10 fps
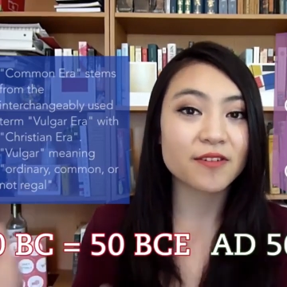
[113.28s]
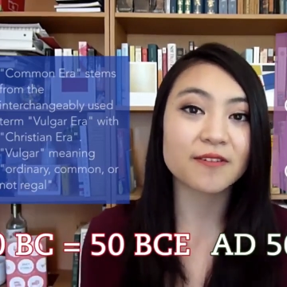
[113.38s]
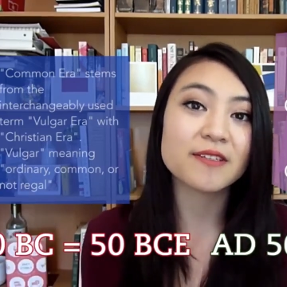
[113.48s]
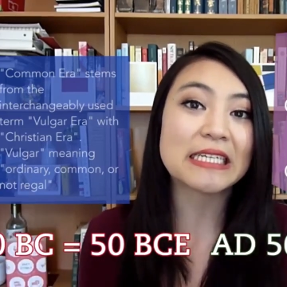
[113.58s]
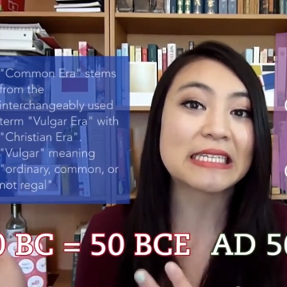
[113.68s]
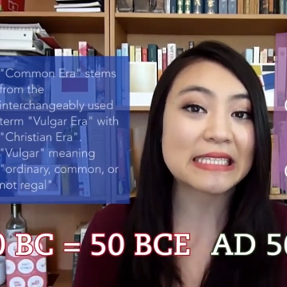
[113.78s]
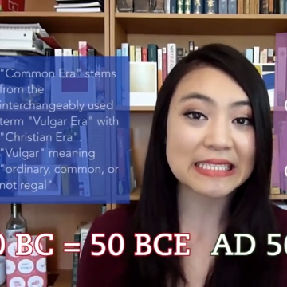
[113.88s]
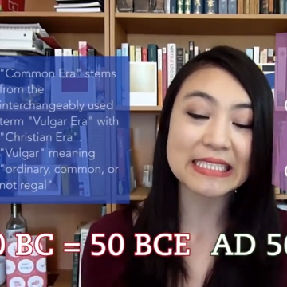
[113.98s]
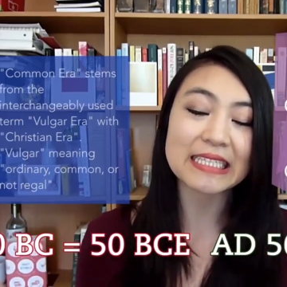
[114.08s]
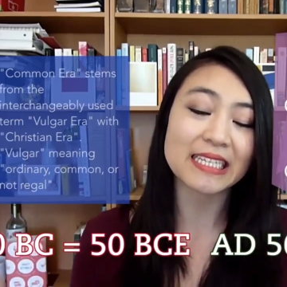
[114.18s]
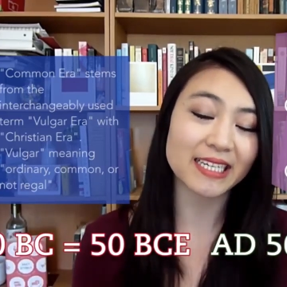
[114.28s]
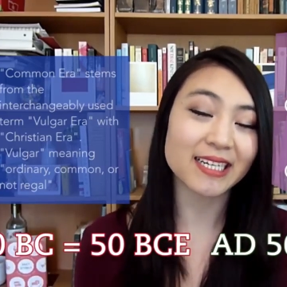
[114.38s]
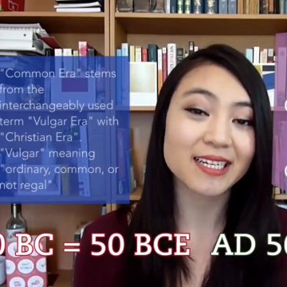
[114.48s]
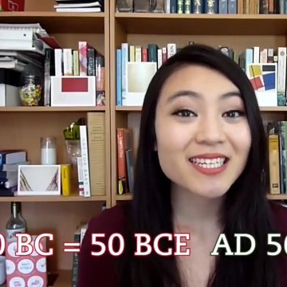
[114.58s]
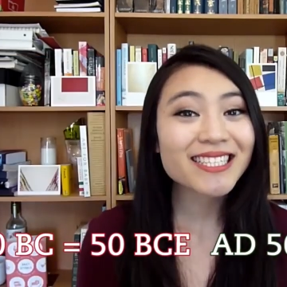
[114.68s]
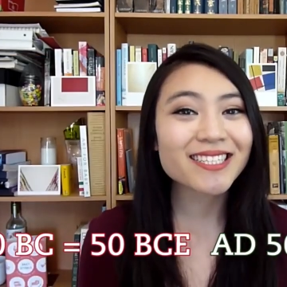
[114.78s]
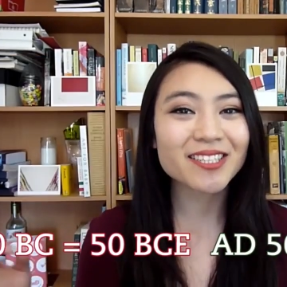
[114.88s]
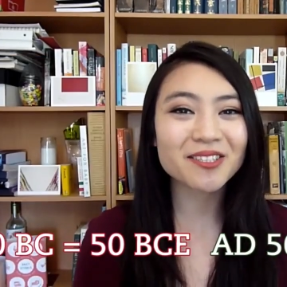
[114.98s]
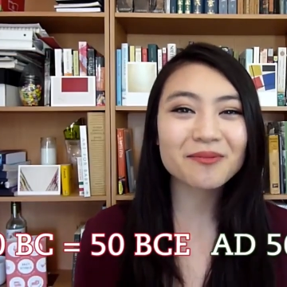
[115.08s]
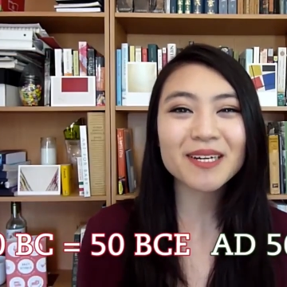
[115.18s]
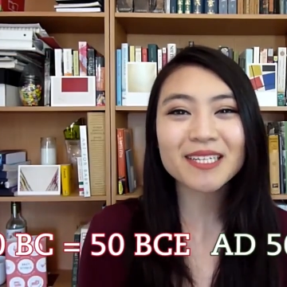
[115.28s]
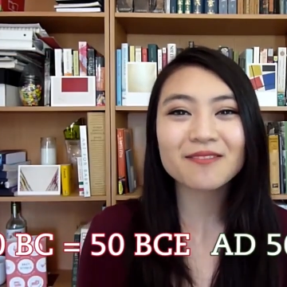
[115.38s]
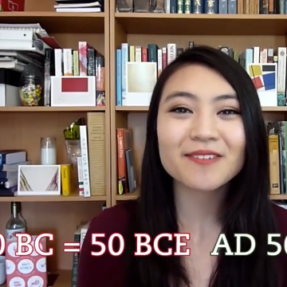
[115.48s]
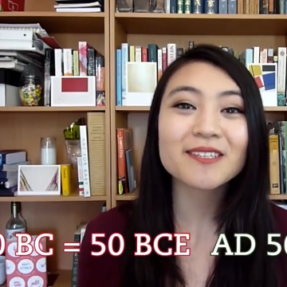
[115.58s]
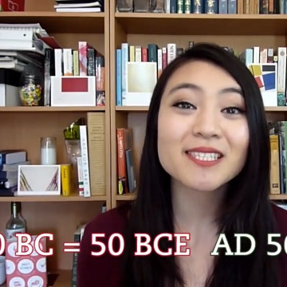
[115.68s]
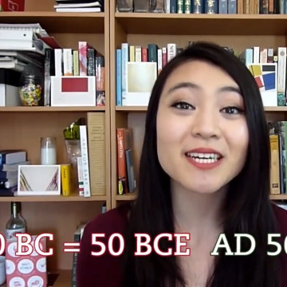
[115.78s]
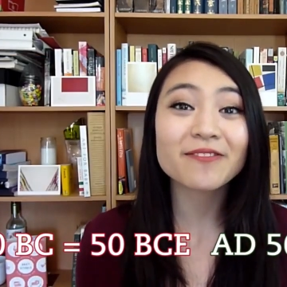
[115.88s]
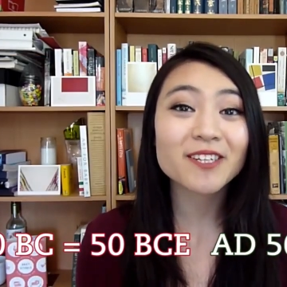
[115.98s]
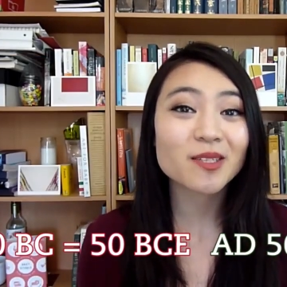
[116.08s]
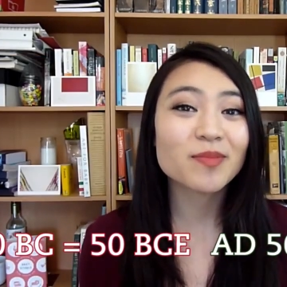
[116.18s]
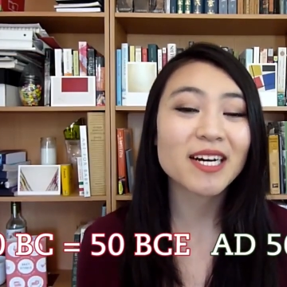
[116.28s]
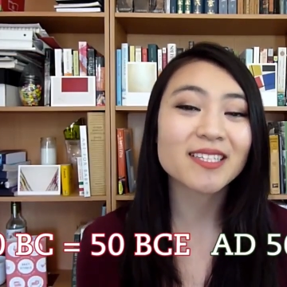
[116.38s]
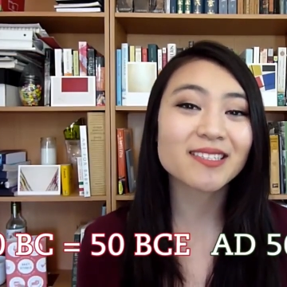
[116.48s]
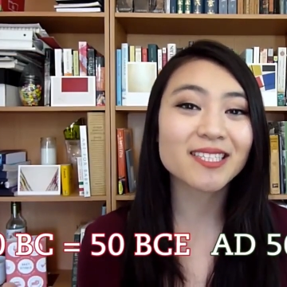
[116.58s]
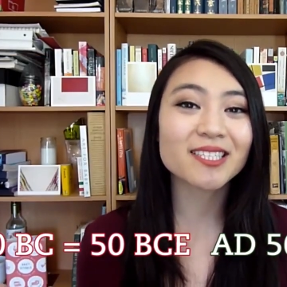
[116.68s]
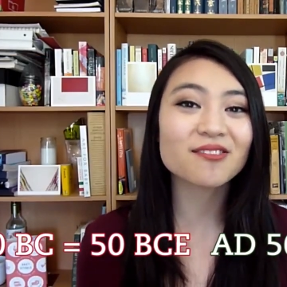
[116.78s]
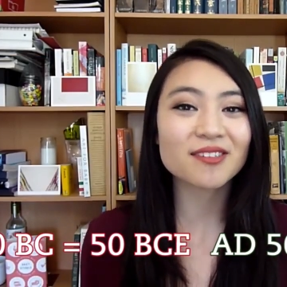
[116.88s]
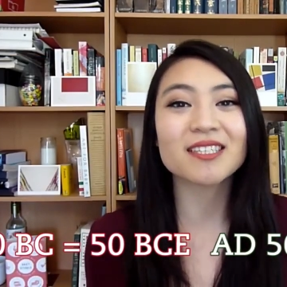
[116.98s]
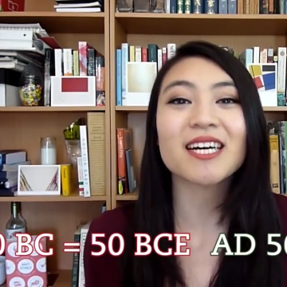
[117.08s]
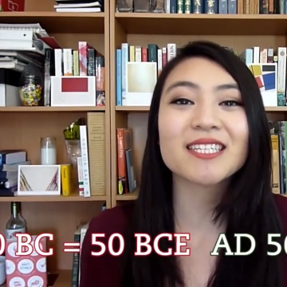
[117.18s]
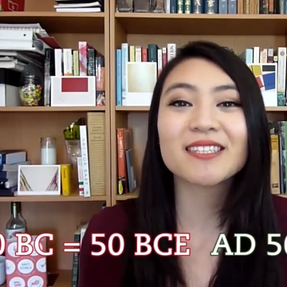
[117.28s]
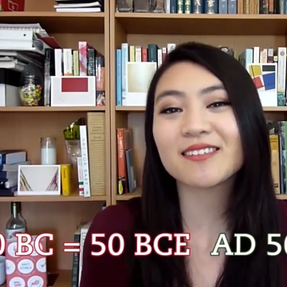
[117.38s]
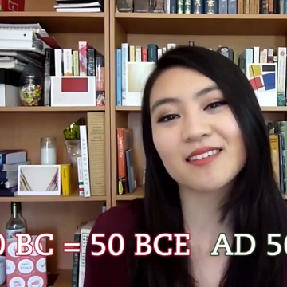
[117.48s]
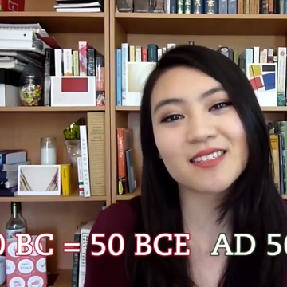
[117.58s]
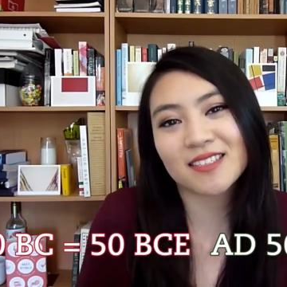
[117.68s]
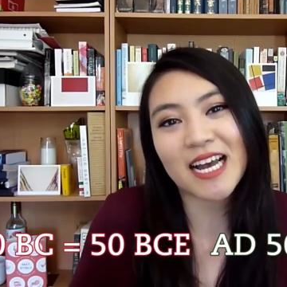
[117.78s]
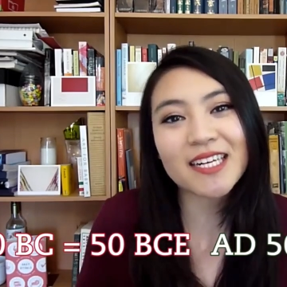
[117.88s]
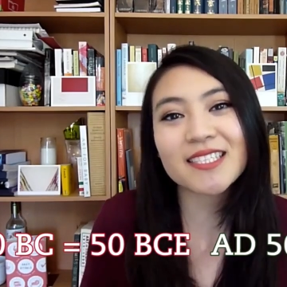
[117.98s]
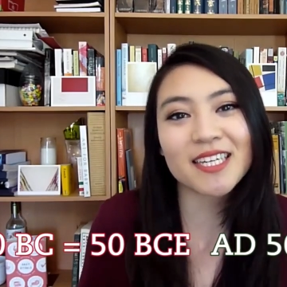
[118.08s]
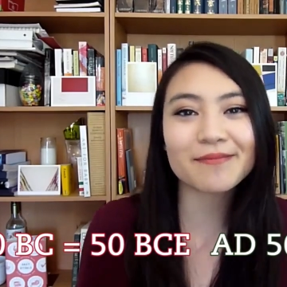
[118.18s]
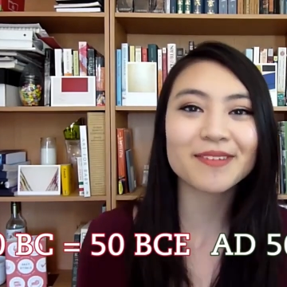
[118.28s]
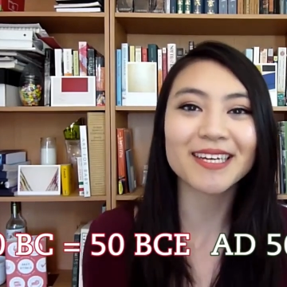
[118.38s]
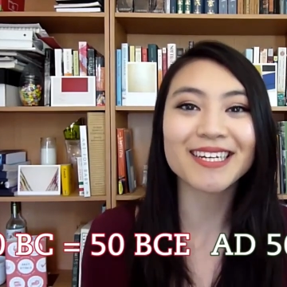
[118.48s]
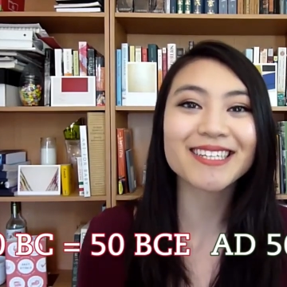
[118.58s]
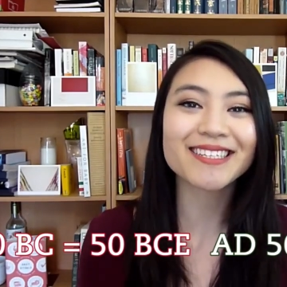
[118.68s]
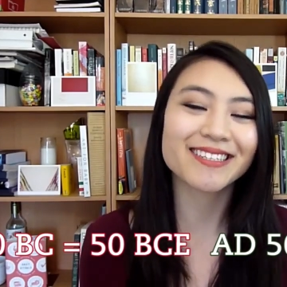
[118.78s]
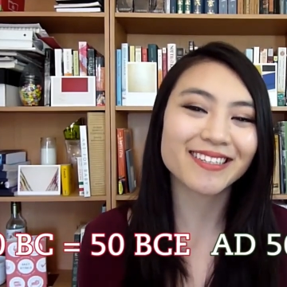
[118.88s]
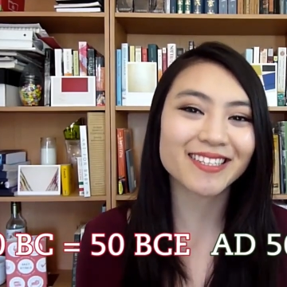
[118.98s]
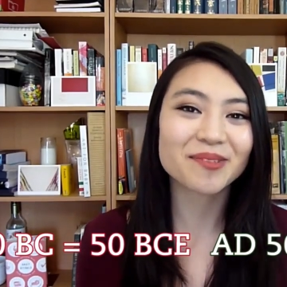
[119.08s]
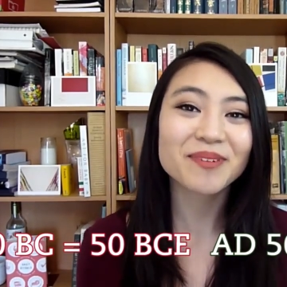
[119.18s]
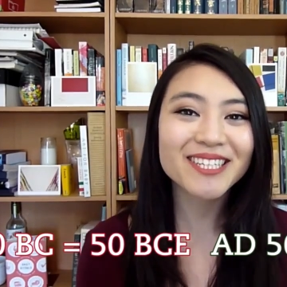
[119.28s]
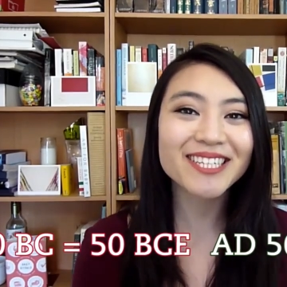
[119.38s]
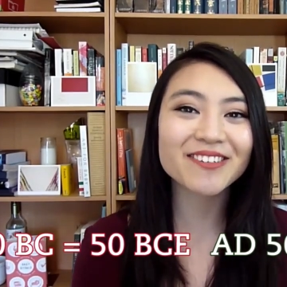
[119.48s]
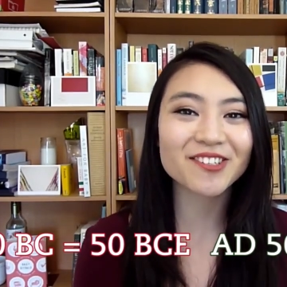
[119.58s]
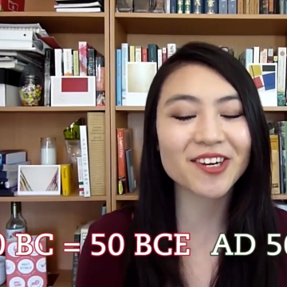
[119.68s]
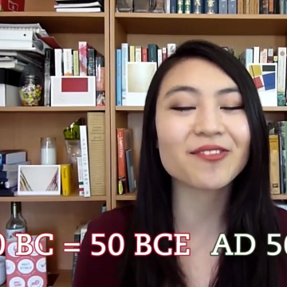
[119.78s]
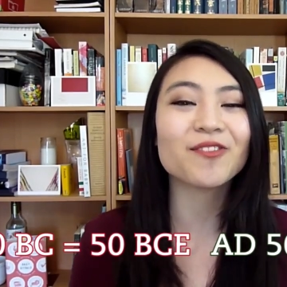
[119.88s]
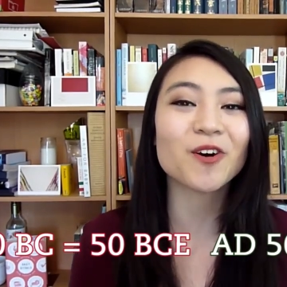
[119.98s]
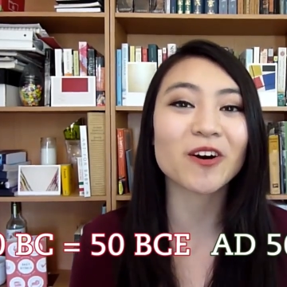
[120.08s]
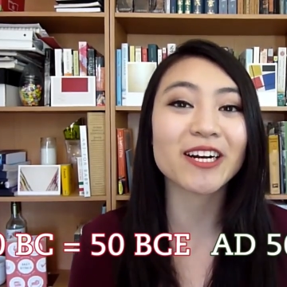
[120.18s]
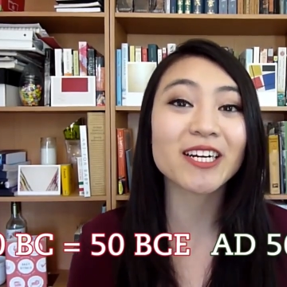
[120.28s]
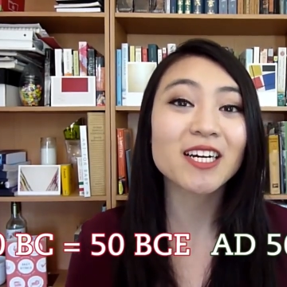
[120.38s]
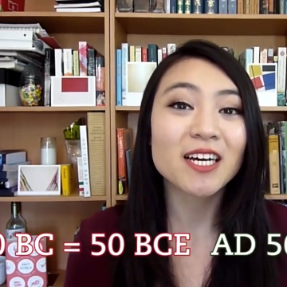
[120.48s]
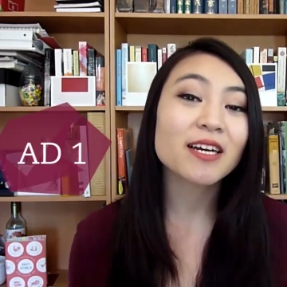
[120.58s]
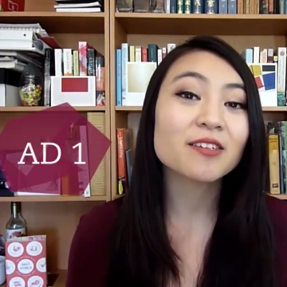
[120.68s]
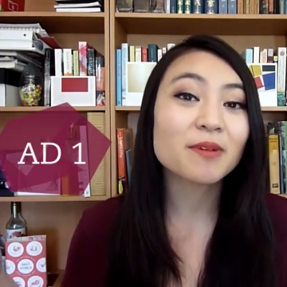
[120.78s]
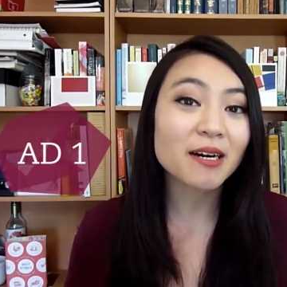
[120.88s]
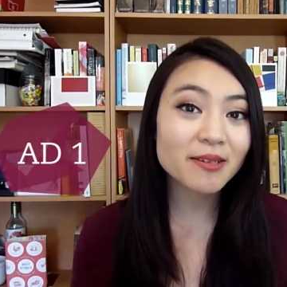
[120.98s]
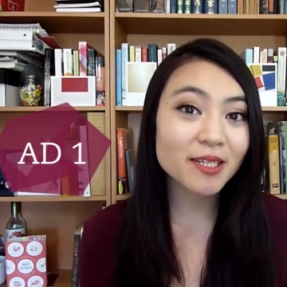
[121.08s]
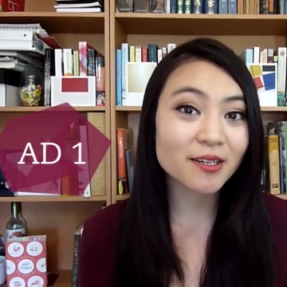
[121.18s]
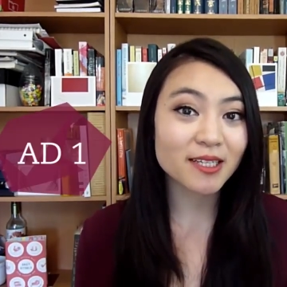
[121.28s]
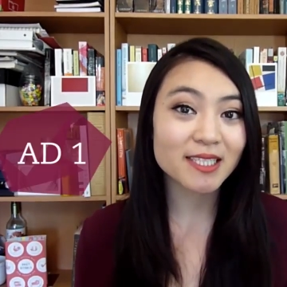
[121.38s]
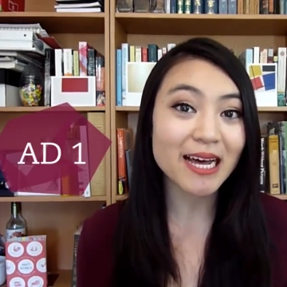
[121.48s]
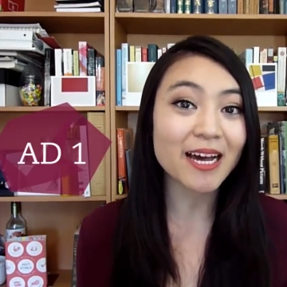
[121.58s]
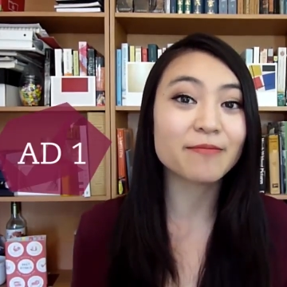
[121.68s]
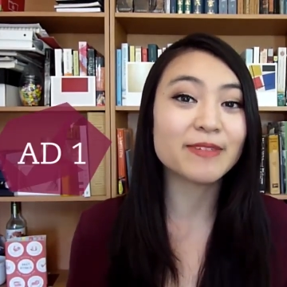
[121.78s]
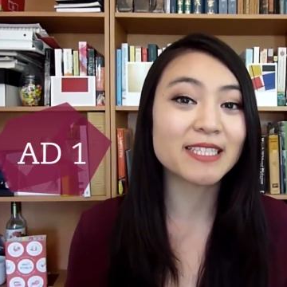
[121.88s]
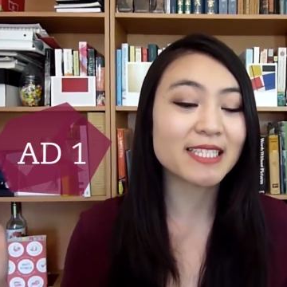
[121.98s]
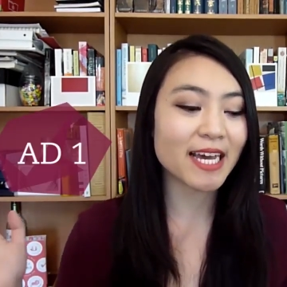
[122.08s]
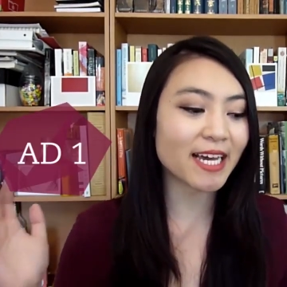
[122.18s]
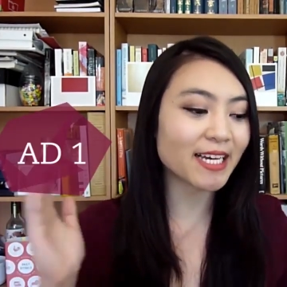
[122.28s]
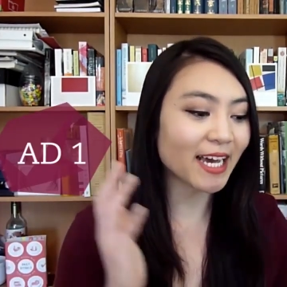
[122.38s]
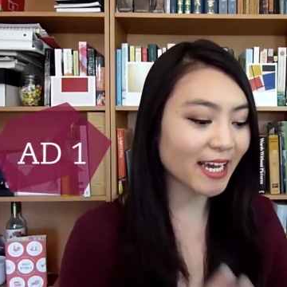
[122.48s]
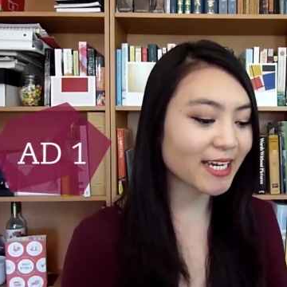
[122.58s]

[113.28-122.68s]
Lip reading: 50 CE. It's a little bit confusing at first, but as soon as you realize they're the exact same thing, it's pretty straightforward. Now, you probably noticed that I've been saying